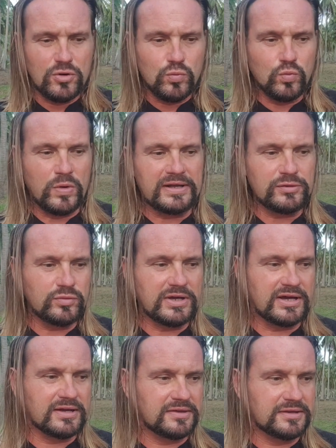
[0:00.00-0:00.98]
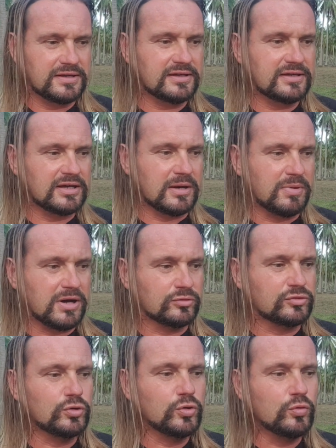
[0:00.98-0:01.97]
when we are thinking
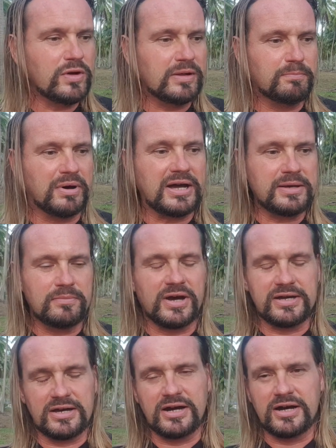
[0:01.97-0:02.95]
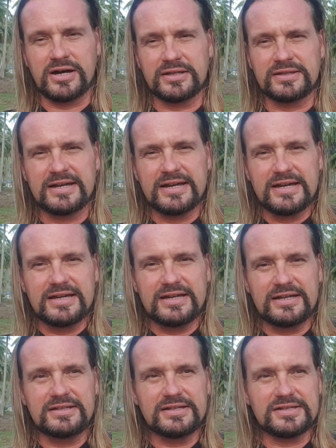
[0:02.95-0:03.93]
about who will buy my art,
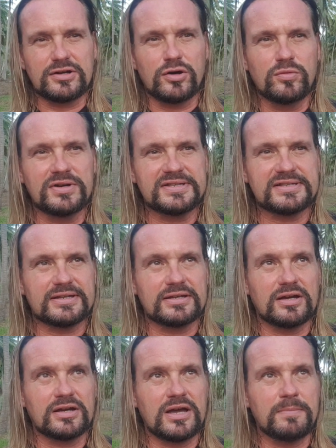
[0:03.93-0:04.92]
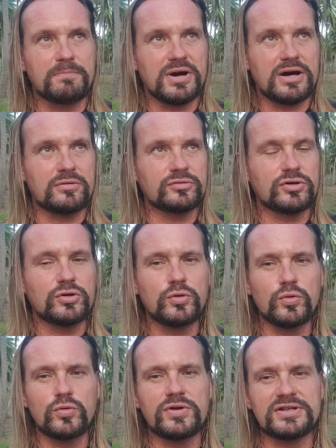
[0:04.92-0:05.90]
it is always about
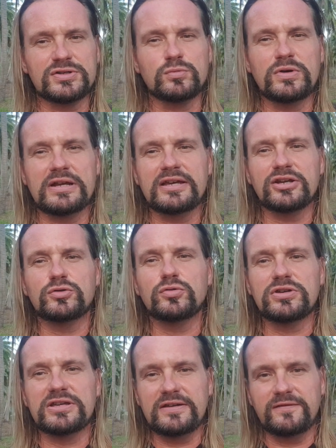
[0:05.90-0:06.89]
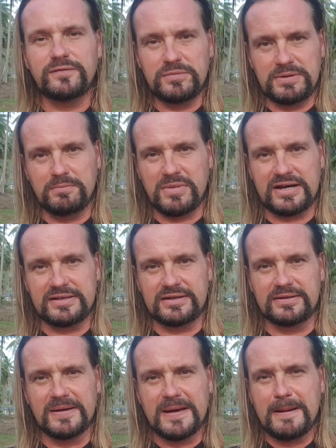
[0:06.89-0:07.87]
who is willing to give me money.